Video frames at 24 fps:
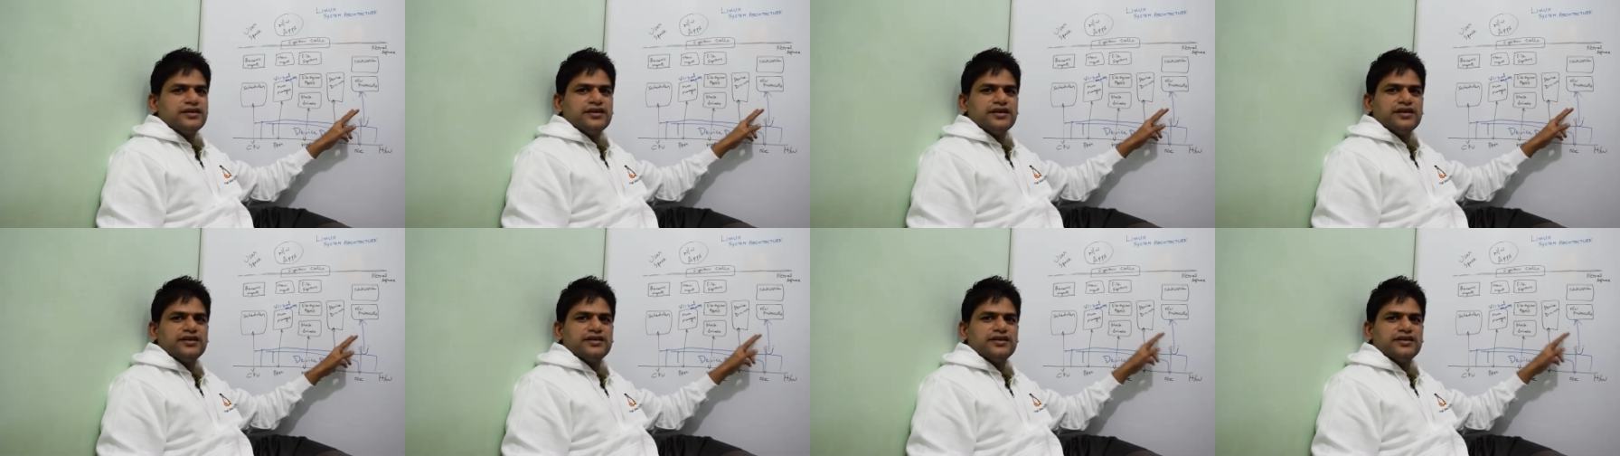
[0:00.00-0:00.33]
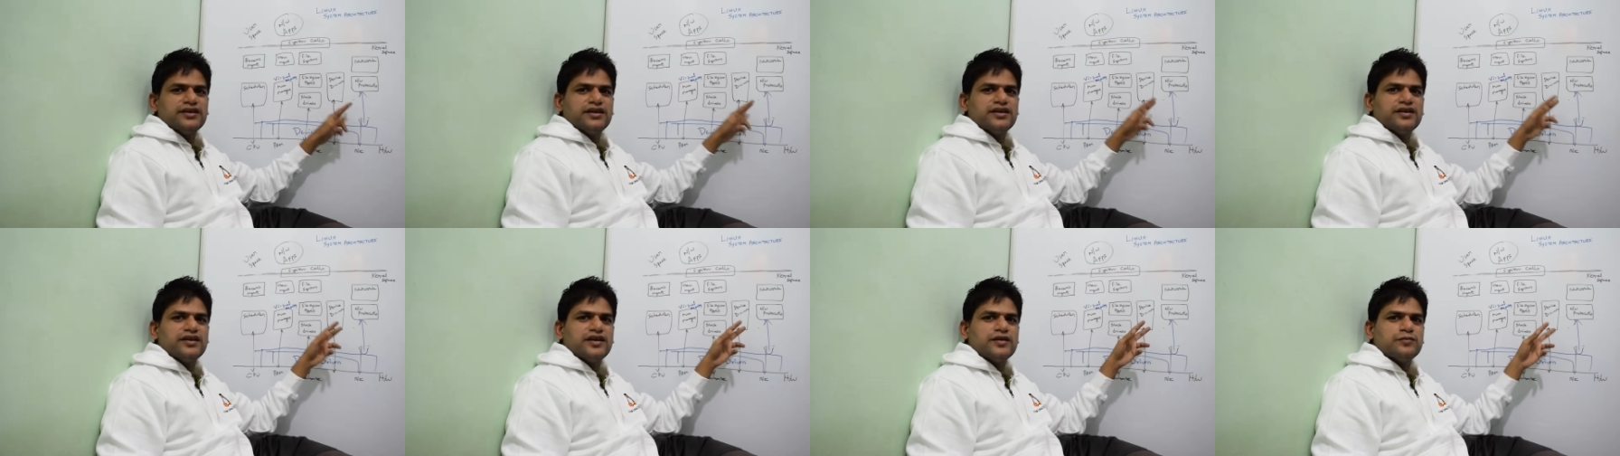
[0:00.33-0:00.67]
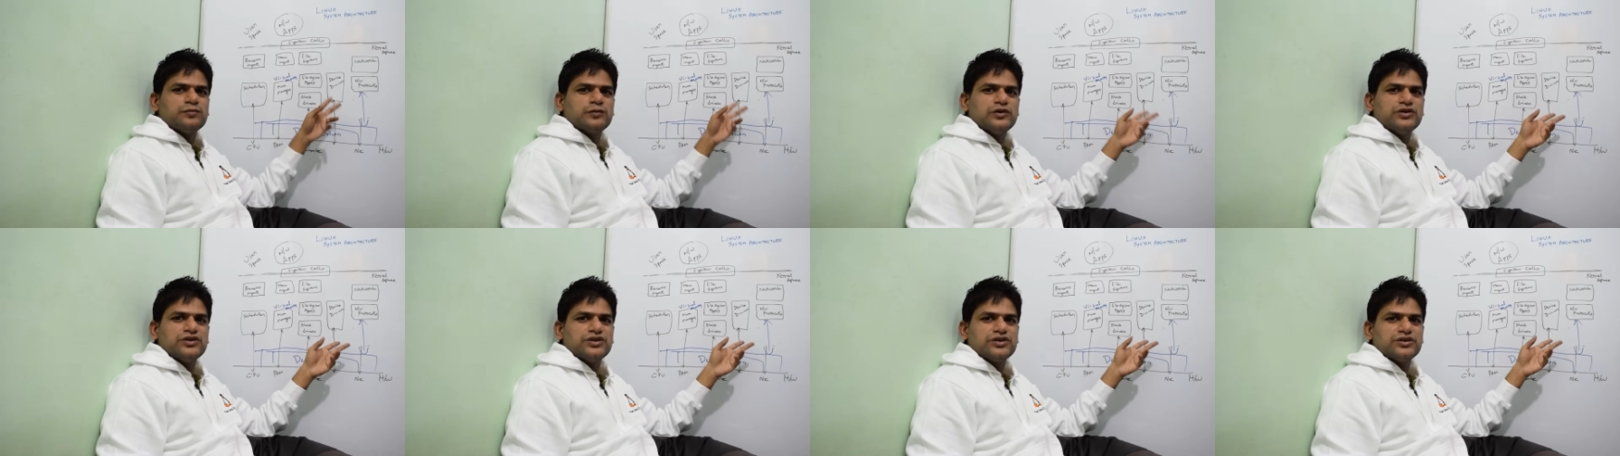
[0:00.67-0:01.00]
and then
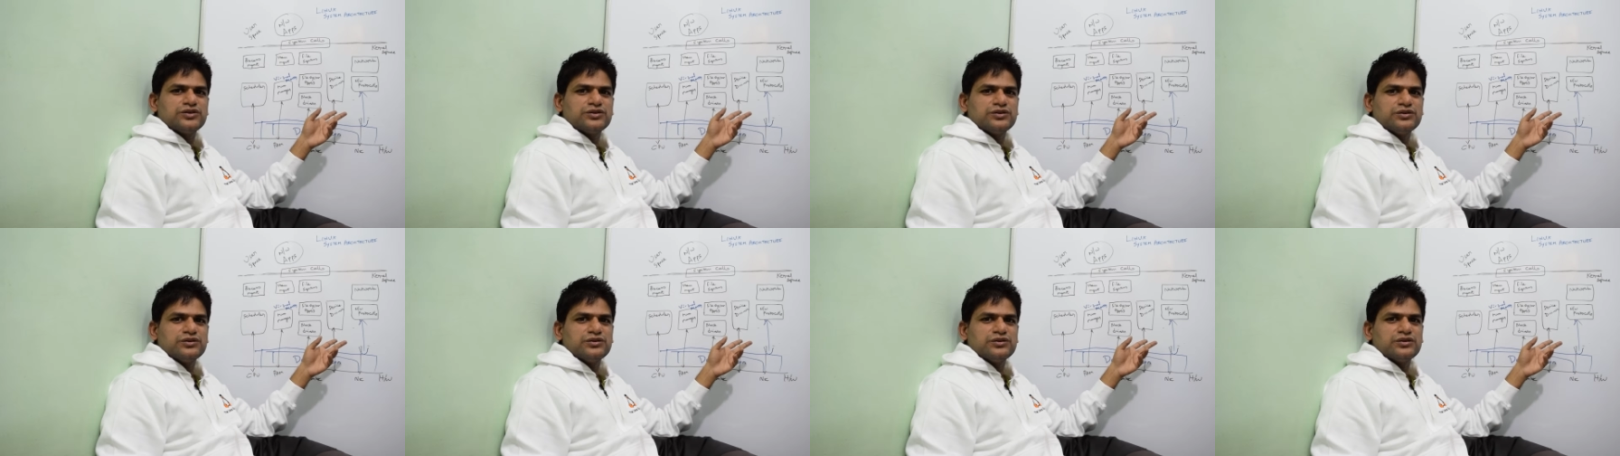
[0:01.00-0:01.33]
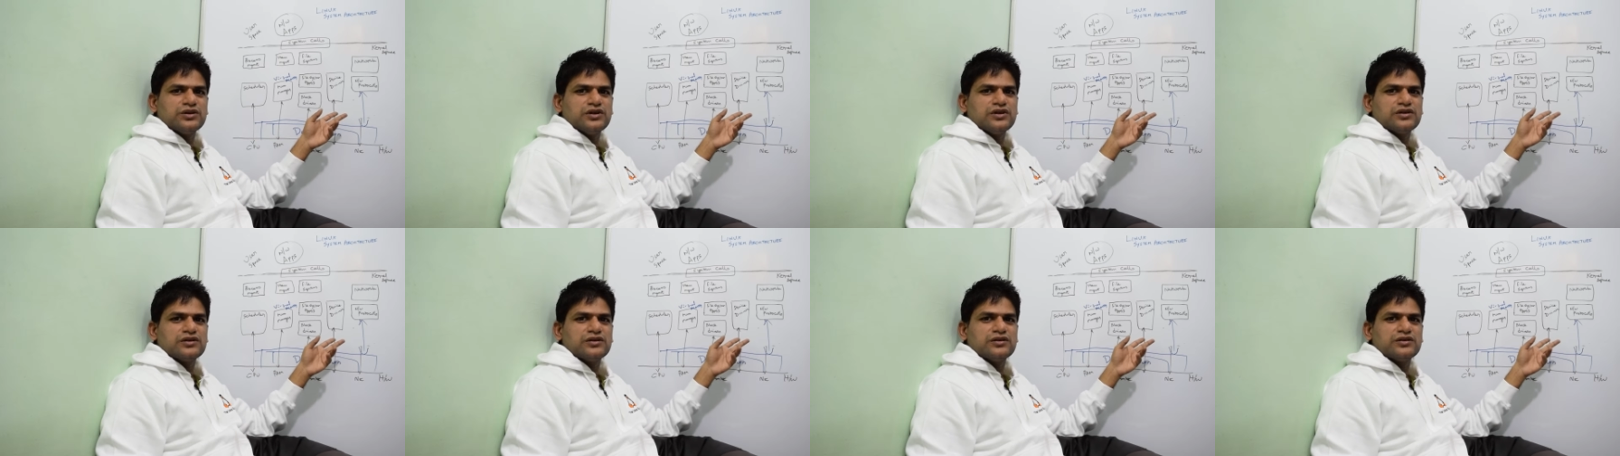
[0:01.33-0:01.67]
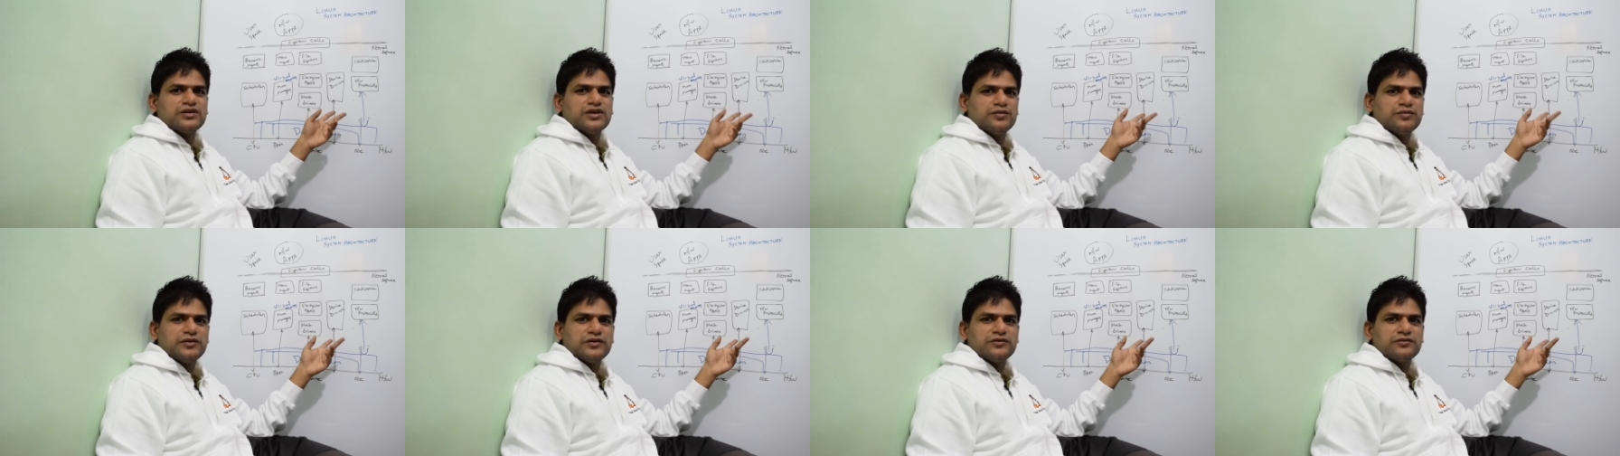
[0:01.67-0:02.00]
I'm going to shoot also
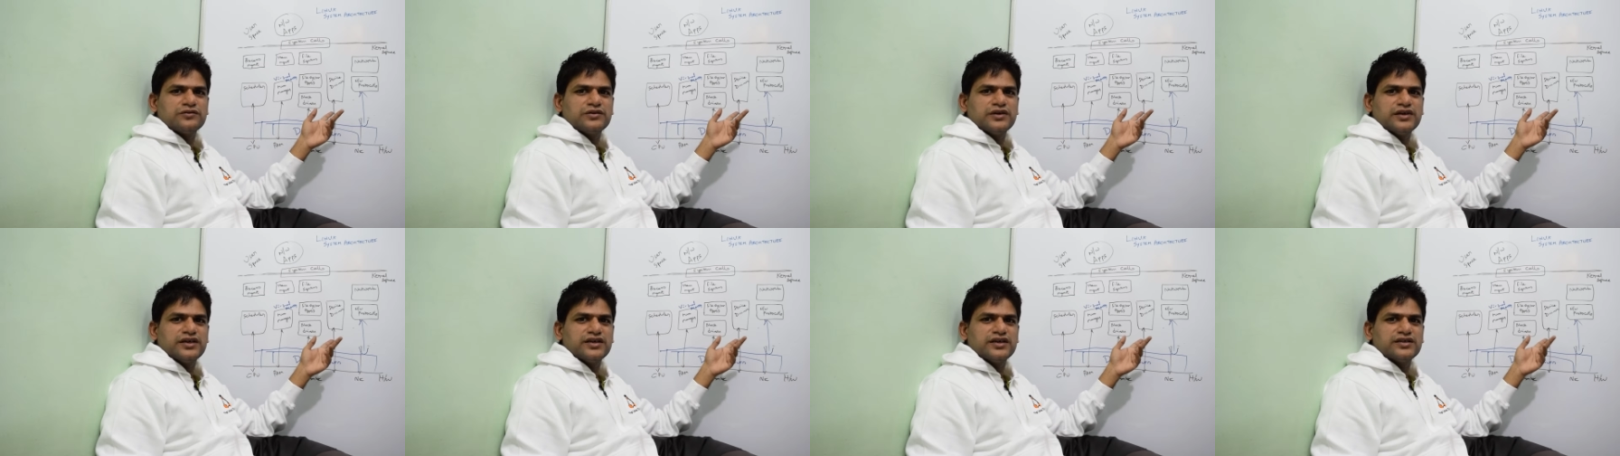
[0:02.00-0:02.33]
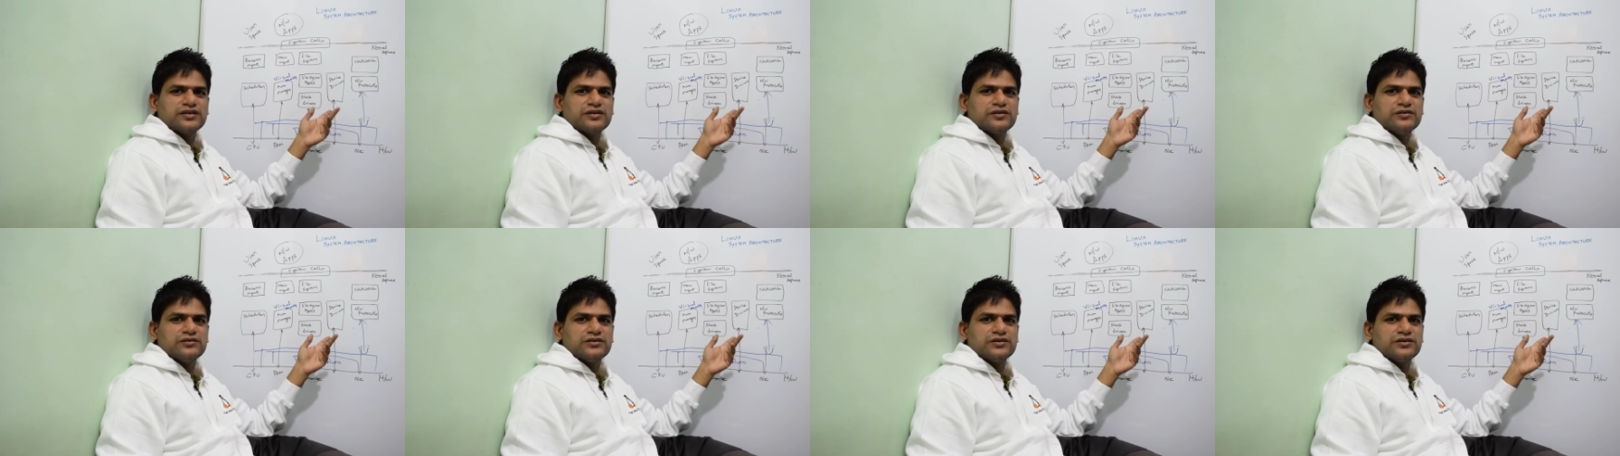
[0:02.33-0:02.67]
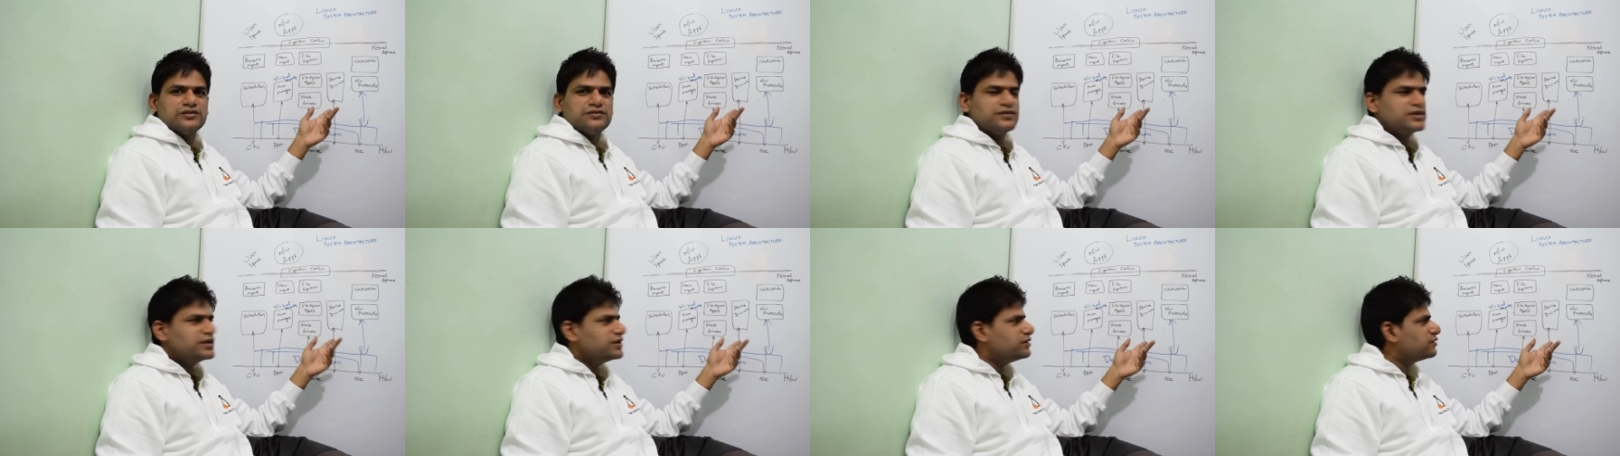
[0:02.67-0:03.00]
some of the
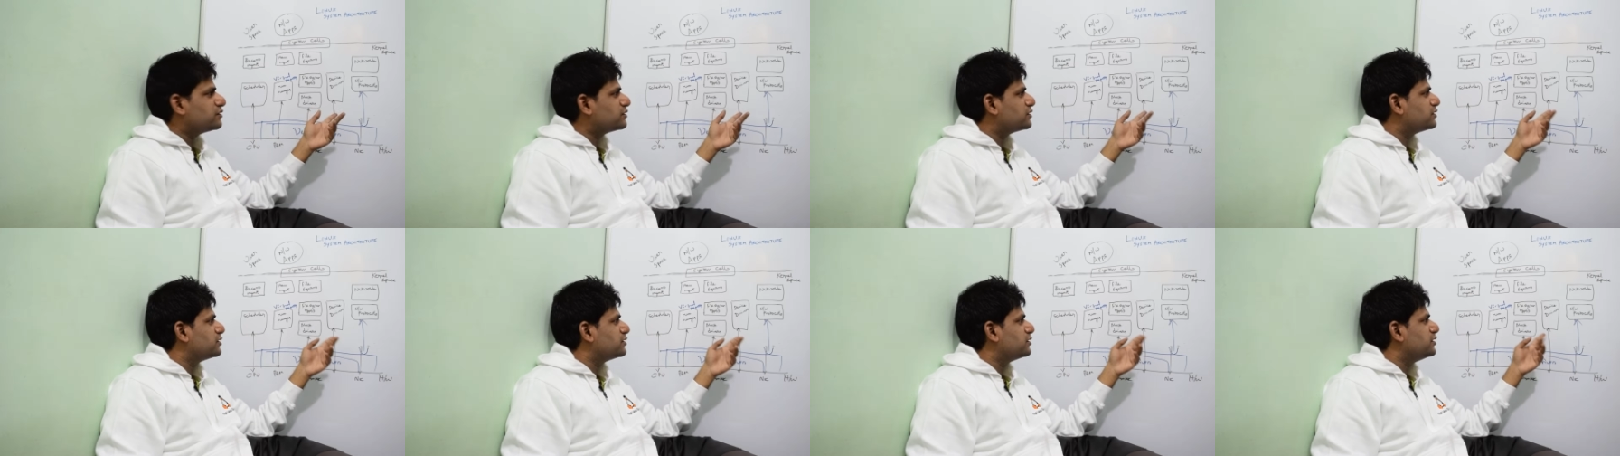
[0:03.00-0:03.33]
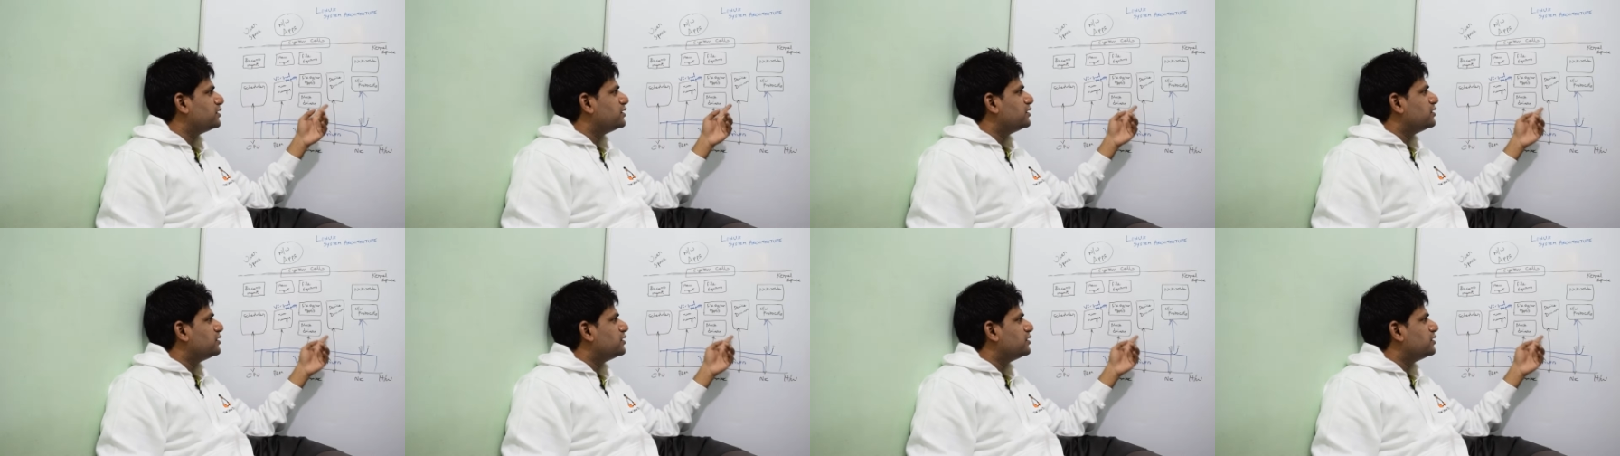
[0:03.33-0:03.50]
exclusive videos